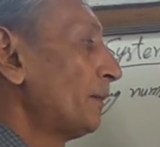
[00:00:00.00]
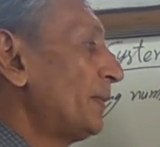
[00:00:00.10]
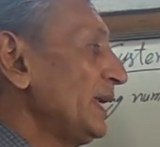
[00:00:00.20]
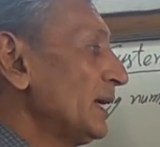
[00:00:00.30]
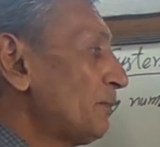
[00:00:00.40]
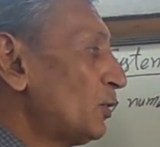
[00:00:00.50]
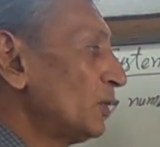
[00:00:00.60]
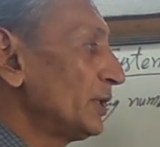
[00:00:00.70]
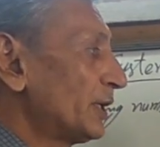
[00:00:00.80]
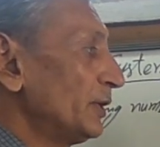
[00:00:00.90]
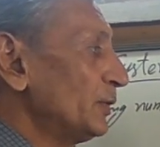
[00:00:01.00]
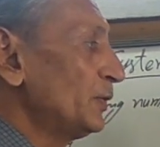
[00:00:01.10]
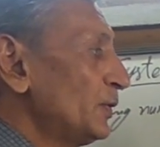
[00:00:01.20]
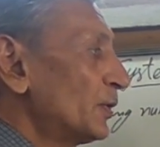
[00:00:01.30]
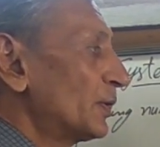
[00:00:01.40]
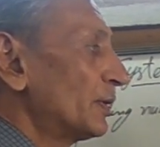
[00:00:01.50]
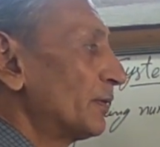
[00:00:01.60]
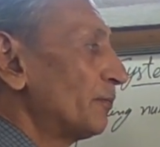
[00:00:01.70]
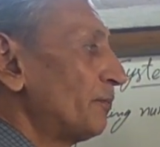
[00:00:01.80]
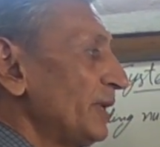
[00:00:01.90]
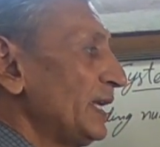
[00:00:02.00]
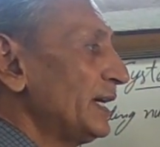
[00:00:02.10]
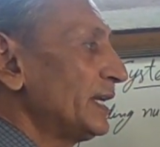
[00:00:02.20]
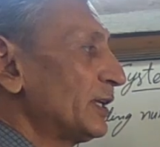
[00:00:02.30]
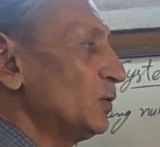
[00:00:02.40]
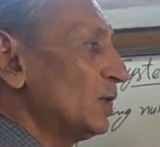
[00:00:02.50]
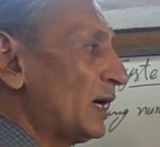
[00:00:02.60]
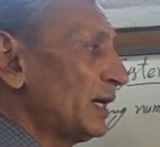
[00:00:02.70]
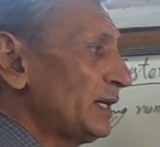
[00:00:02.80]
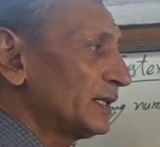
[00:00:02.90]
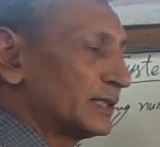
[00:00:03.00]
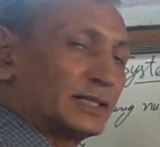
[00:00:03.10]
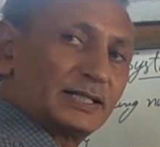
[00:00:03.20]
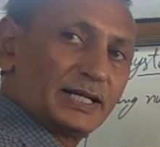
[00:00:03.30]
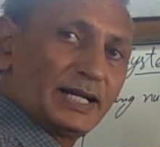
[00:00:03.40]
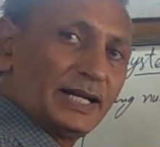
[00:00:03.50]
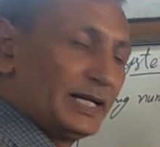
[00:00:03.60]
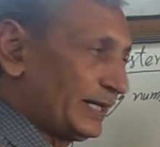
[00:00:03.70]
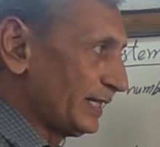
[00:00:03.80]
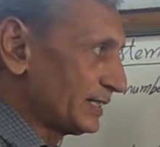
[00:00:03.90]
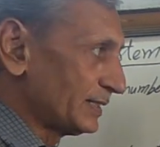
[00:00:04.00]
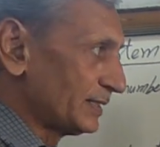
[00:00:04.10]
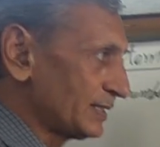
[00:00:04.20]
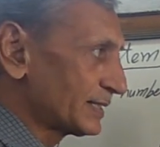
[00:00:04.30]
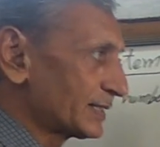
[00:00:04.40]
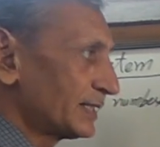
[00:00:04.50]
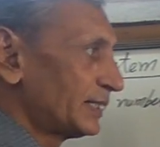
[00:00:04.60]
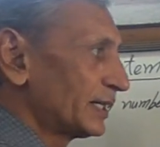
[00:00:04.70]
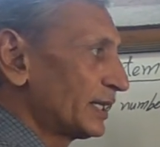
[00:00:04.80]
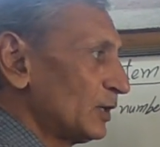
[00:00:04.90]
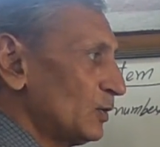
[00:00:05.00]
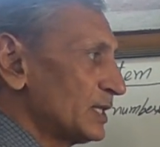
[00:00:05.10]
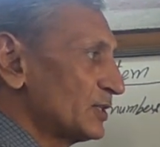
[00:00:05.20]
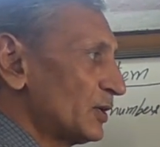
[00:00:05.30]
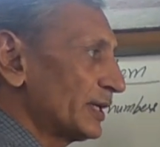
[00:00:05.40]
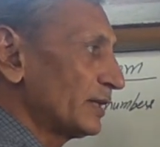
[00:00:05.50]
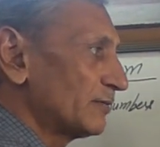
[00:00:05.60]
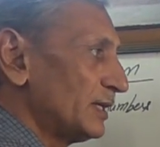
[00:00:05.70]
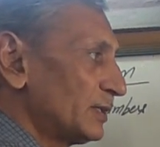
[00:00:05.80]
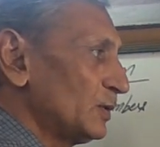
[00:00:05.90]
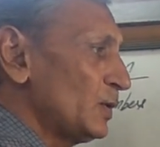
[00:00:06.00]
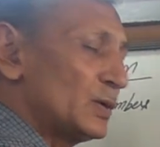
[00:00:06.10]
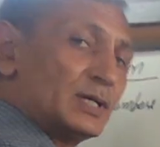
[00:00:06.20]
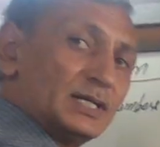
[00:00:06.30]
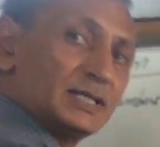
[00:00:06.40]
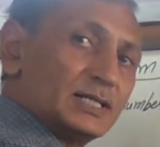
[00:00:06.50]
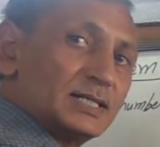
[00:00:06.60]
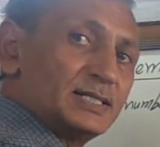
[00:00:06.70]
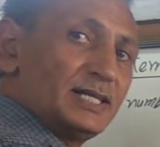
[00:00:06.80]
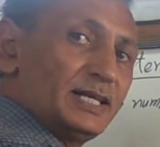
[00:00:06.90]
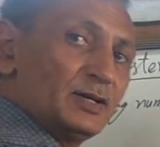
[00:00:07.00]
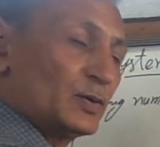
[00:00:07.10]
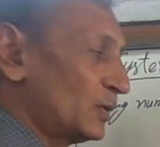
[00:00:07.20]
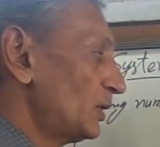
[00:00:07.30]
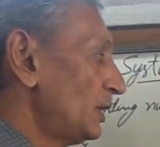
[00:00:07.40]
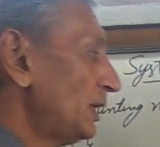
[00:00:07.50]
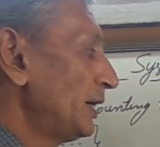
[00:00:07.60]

P upon Q, P and Q are integers, Q is not equal to 0.